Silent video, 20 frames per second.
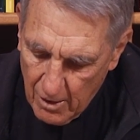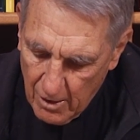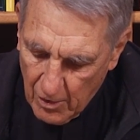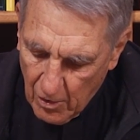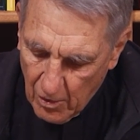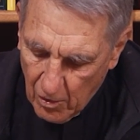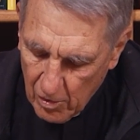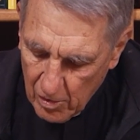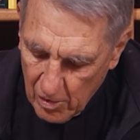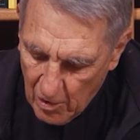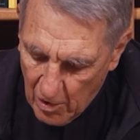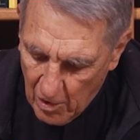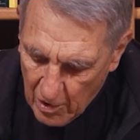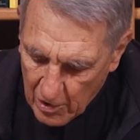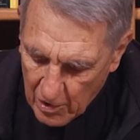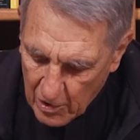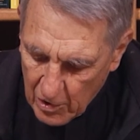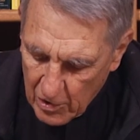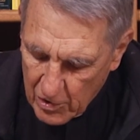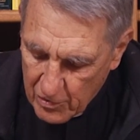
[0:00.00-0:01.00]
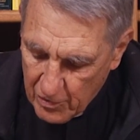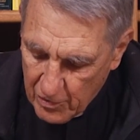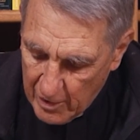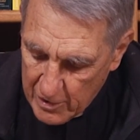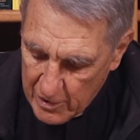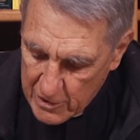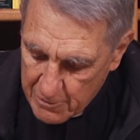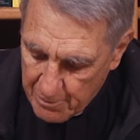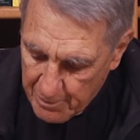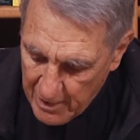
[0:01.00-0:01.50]
no longer
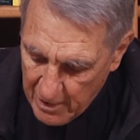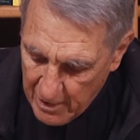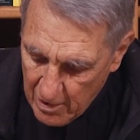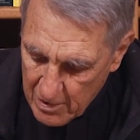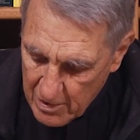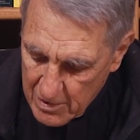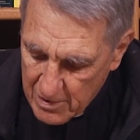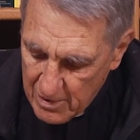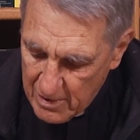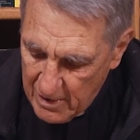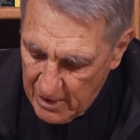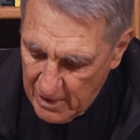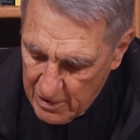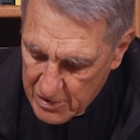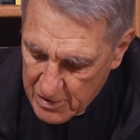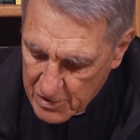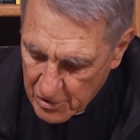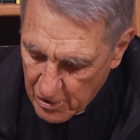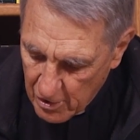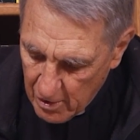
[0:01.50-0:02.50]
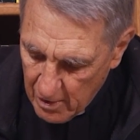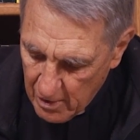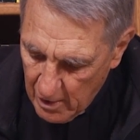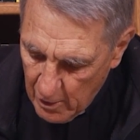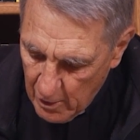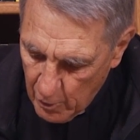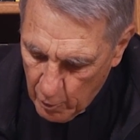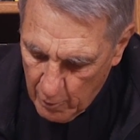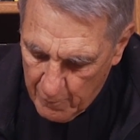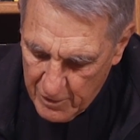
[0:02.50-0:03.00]
transparent to Easter
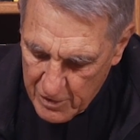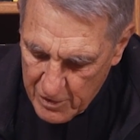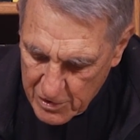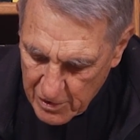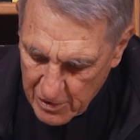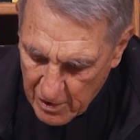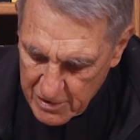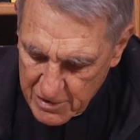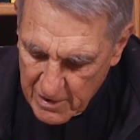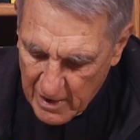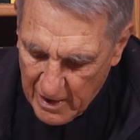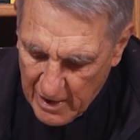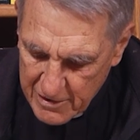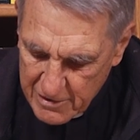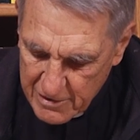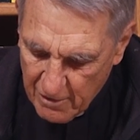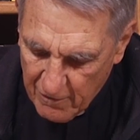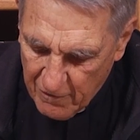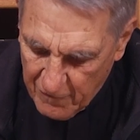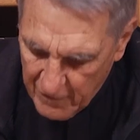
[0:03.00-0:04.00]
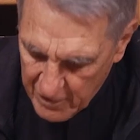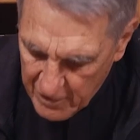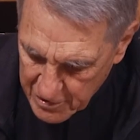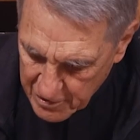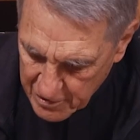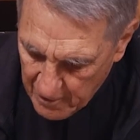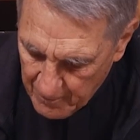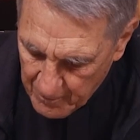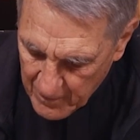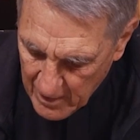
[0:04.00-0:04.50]
would be just as
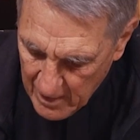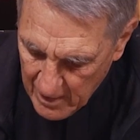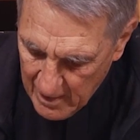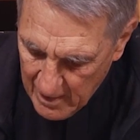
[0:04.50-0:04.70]
deficient